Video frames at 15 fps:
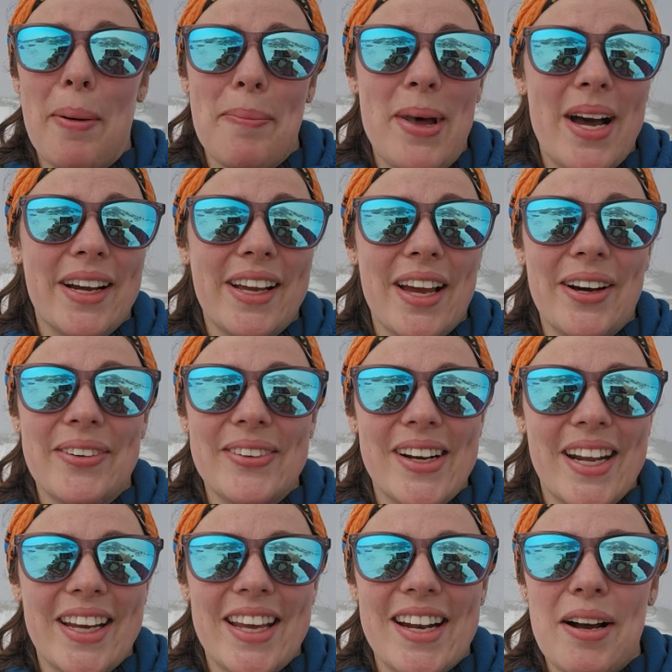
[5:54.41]
back out when
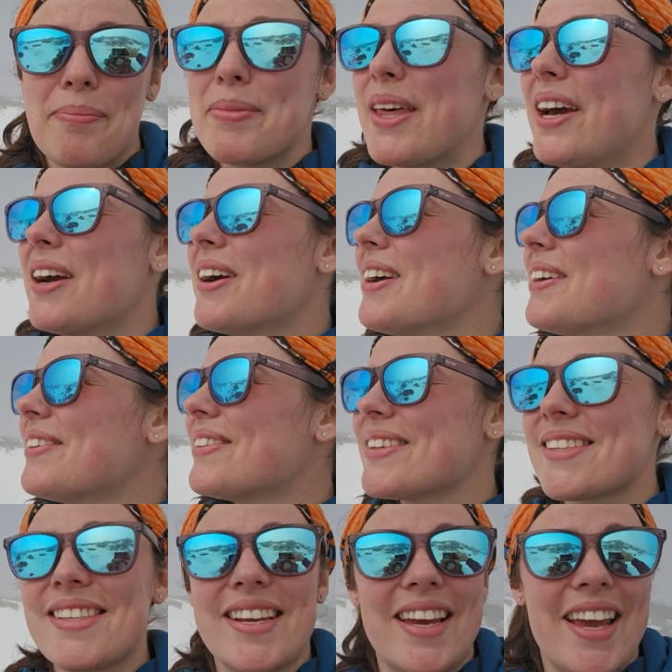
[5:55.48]
I get up there. We'll
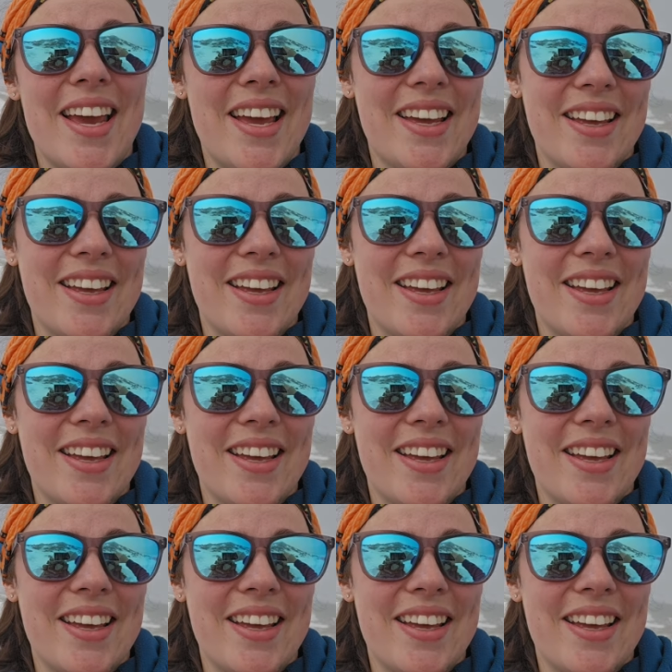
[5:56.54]
see.